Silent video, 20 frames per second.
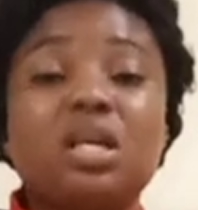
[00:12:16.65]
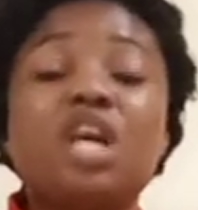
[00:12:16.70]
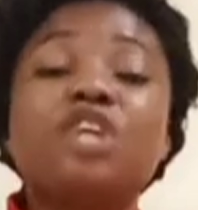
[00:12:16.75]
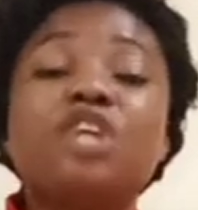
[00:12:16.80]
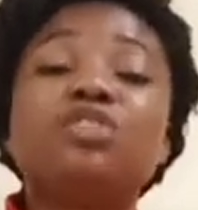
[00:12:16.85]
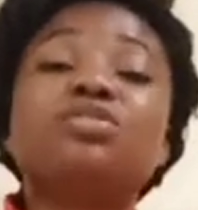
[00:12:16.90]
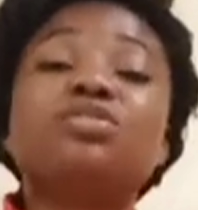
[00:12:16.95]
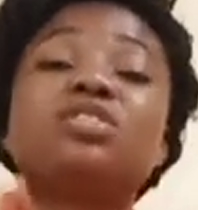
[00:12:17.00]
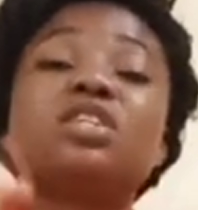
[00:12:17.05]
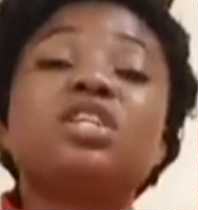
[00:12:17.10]

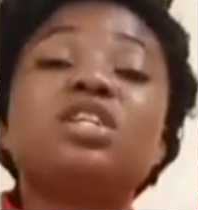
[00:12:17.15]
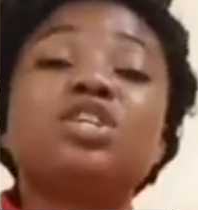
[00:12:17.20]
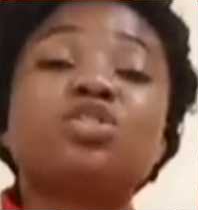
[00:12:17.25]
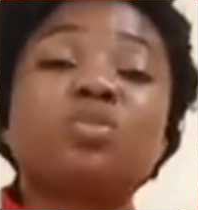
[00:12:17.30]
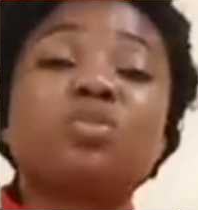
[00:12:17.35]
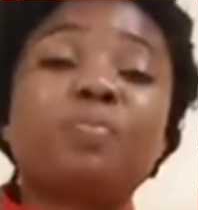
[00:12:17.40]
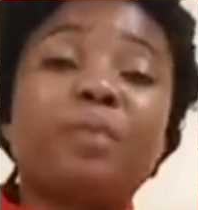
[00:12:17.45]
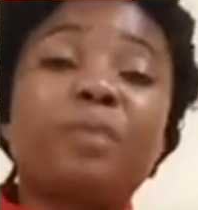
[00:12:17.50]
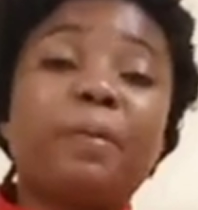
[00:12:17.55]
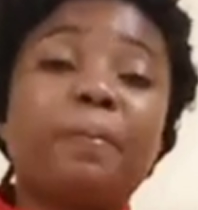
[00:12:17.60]
You still need to
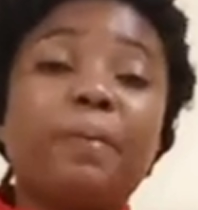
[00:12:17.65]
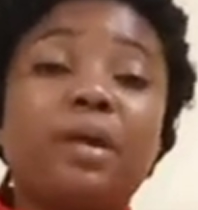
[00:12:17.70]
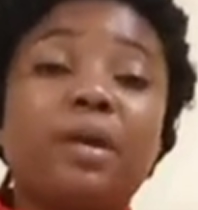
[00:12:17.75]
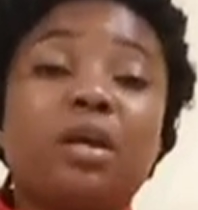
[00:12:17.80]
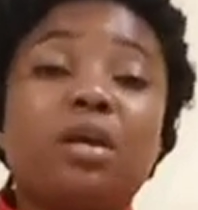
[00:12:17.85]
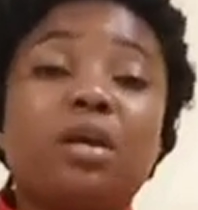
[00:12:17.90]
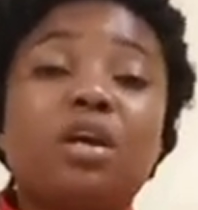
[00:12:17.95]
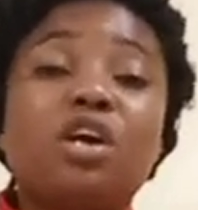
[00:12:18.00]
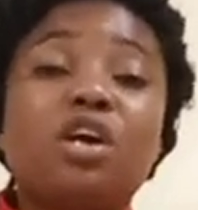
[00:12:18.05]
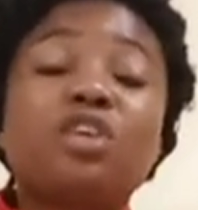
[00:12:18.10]
prepare
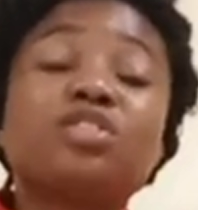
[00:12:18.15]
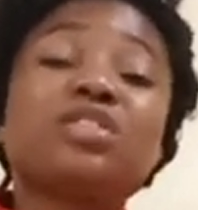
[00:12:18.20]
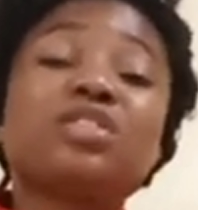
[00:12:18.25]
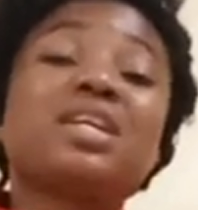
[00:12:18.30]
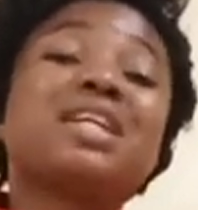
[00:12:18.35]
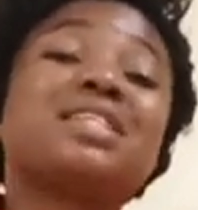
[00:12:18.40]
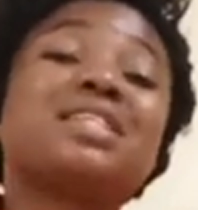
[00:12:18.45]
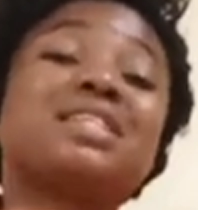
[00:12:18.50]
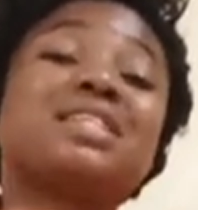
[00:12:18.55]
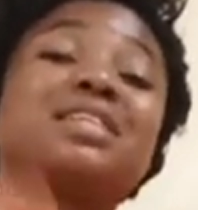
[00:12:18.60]
so
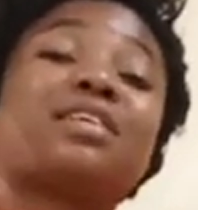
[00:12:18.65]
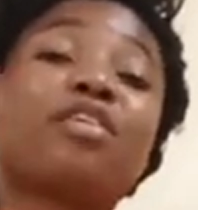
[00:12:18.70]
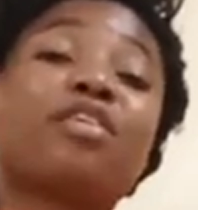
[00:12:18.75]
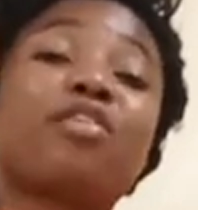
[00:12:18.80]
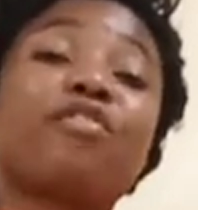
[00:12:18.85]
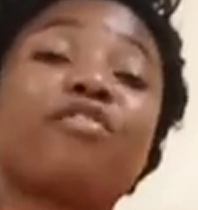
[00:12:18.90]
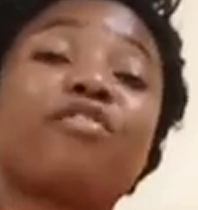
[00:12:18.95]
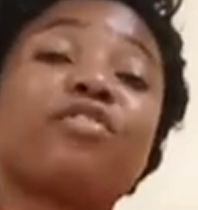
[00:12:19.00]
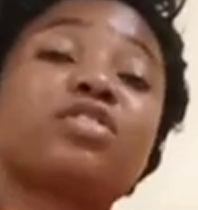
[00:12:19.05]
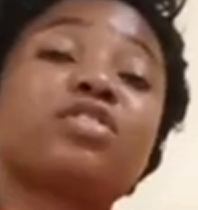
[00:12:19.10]
that the
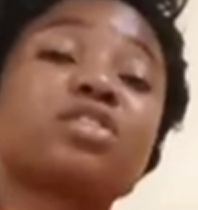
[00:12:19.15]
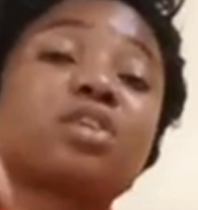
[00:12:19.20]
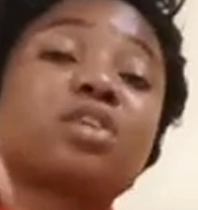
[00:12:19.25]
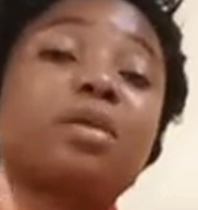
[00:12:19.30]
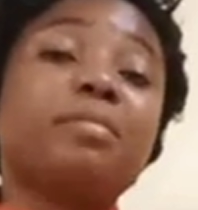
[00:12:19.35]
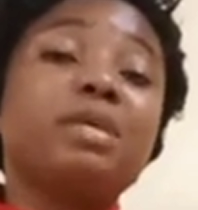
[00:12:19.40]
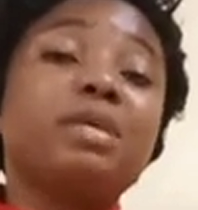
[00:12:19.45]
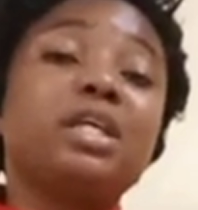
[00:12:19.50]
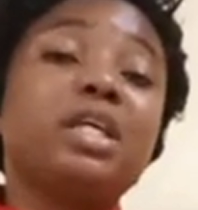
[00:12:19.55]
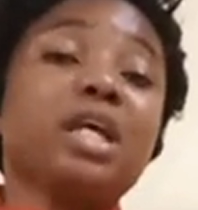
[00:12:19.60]

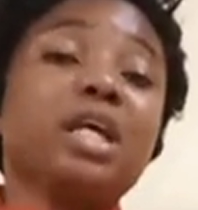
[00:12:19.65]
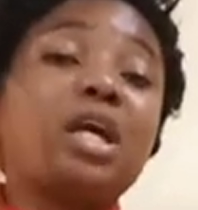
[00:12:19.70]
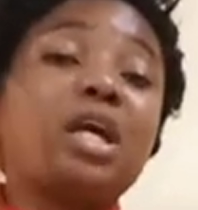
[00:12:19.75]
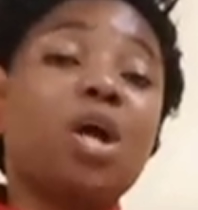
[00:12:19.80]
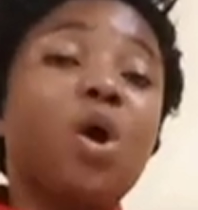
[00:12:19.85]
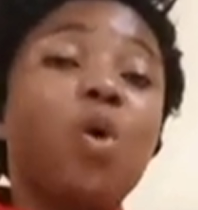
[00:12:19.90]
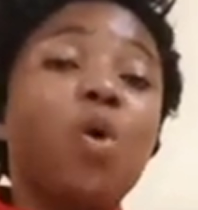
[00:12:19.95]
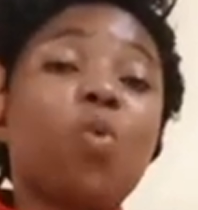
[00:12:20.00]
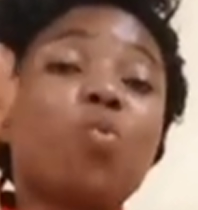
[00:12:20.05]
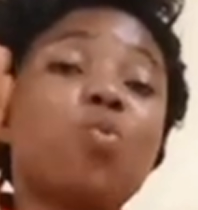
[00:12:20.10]
forthcoming year
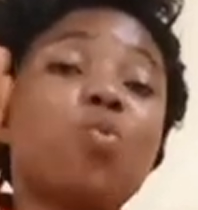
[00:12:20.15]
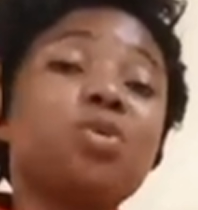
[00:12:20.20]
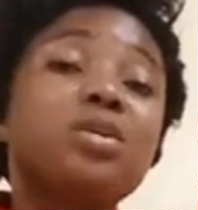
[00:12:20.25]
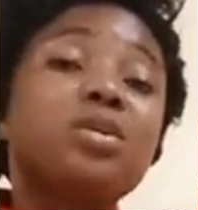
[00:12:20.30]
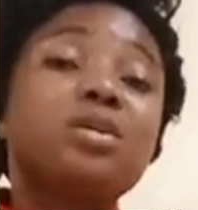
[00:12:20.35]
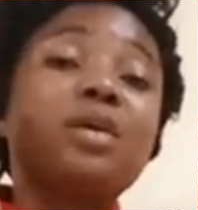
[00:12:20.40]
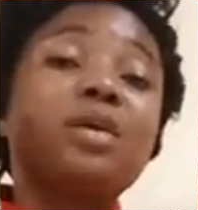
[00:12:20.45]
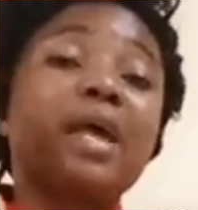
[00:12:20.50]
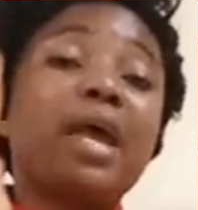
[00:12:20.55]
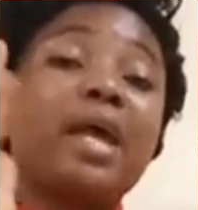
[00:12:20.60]
will
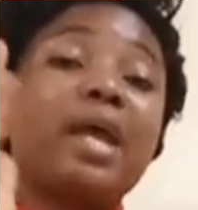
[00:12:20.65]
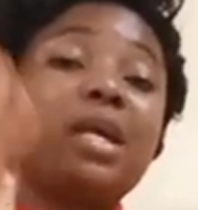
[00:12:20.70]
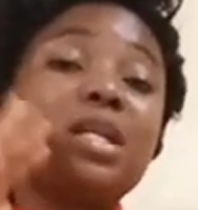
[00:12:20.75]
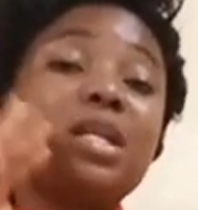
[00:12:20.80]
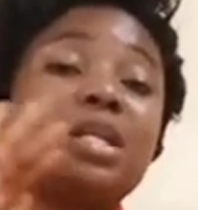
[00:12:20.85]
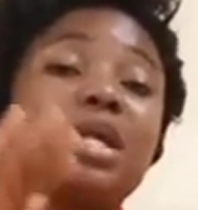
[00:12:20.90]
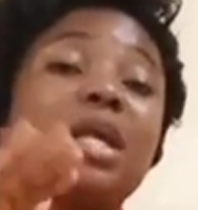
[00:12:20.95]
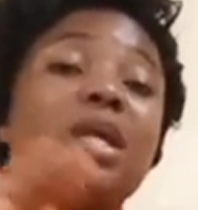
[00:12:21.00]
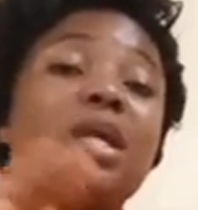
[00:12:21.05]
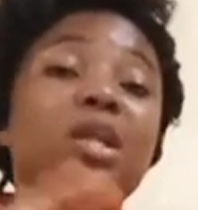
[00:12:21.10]
end
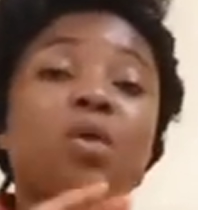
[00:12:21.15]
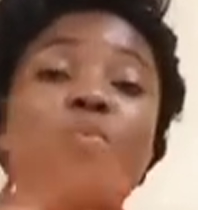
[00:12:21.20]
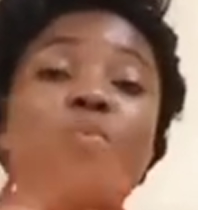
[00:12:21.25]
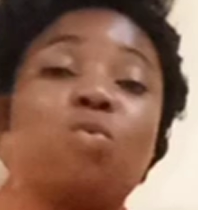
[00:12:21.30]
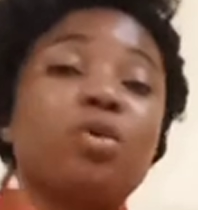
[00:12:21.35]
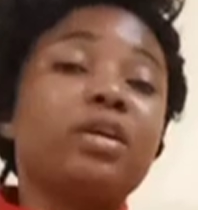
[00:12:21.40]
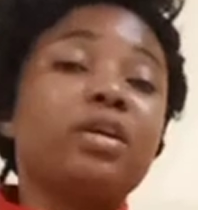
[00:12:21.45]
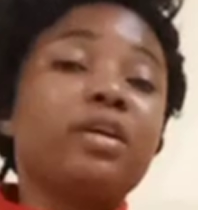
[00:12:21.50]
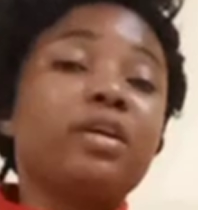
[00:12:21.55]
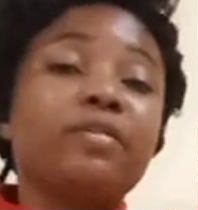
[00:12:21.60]
in a
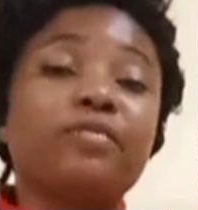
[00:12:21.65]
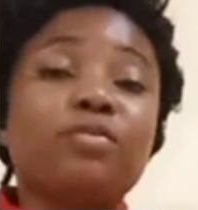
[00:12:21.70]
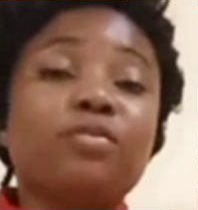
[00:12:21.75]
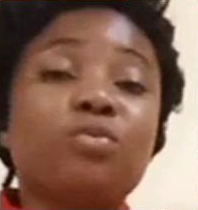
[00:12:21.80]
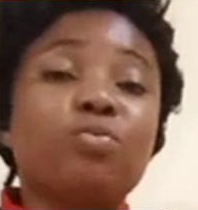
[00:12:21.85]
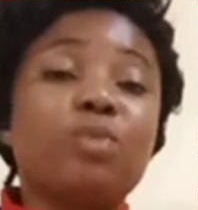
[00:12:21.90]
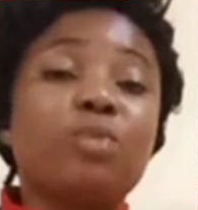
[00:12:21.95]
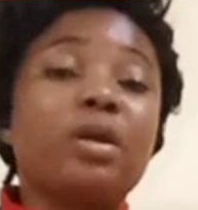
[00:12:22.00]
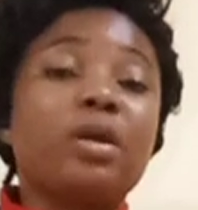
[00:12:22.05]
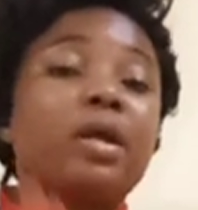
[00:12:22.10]
wonderful
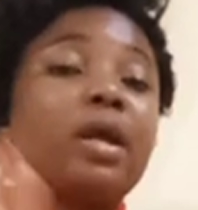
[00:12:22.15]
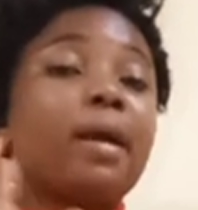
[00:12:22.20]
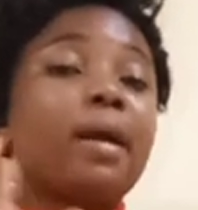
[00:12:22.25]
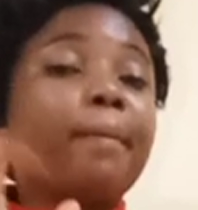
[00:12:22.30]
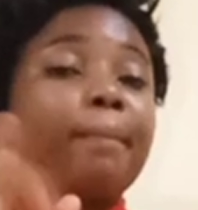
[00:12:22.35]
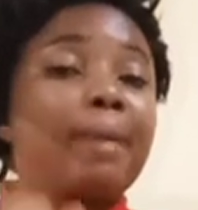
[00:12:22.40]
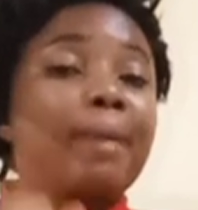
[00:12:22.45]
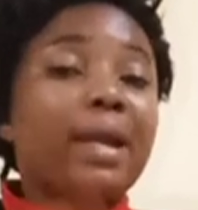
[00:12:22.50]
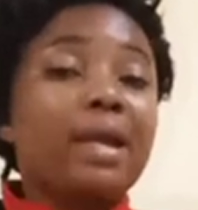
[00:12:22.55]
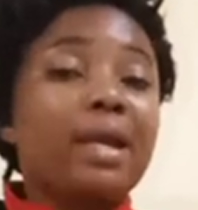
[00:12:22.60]
way
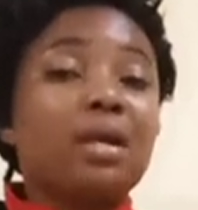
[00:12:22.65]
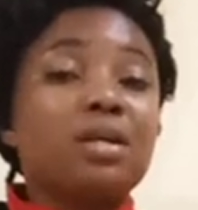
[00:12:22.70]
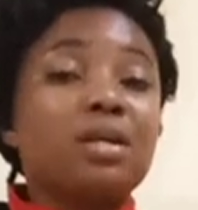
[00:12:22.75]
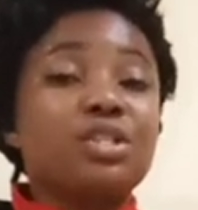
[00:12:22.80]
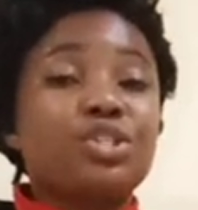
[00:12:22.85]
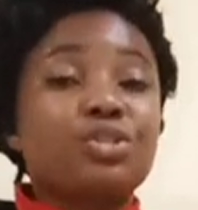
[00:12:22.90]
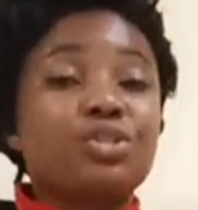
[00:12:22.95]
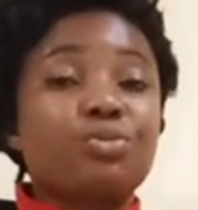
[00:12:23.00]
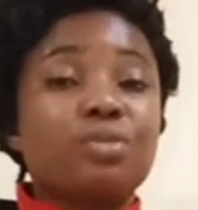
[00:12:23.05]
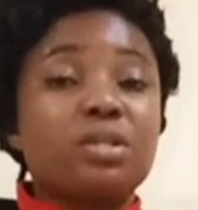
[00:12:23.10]
by
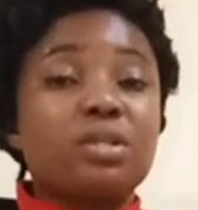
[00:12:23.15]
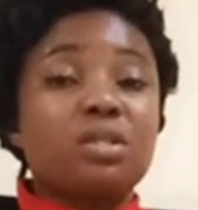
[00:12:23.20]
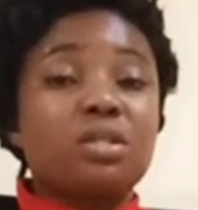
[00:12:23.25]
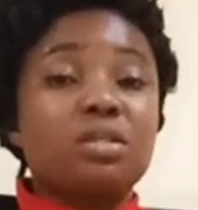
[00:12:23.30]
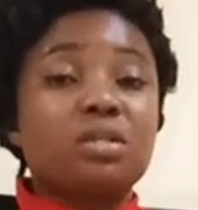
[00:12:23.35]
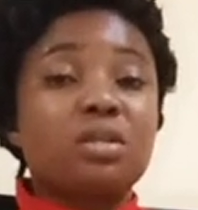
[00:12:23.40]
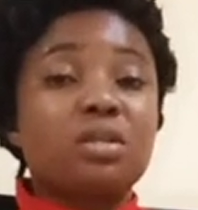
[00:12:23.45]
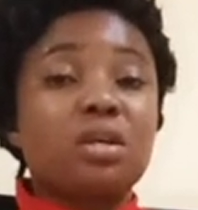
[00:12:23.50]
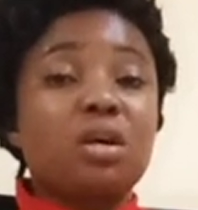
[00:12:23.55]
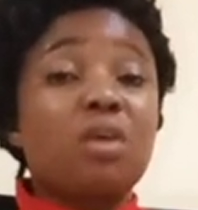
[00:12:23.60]
God's grace.
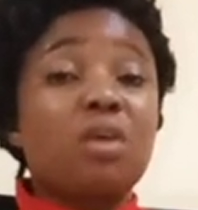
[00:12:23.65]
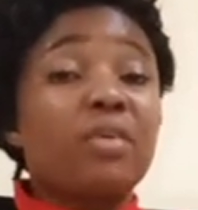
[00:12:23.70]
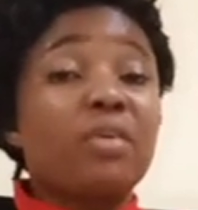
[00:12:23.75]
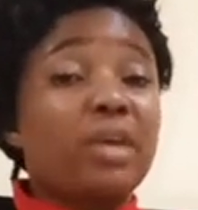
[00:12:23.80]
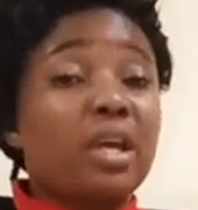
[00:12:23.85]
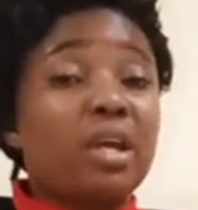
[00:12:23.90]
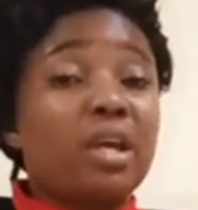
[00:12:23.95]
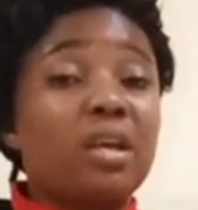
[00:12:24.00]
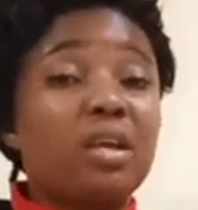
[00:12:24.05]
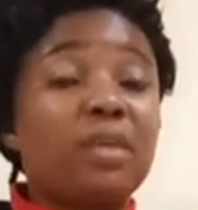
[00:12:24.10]

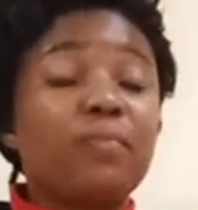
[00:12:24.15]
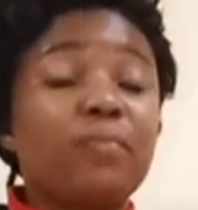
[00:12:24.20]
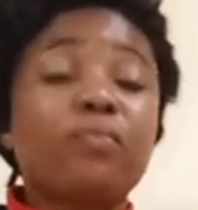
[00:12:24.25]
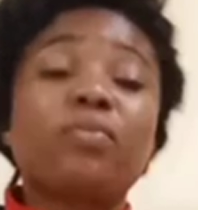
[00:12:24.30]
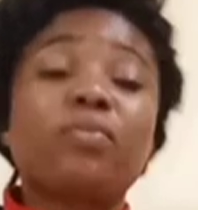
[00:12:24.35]
Okay?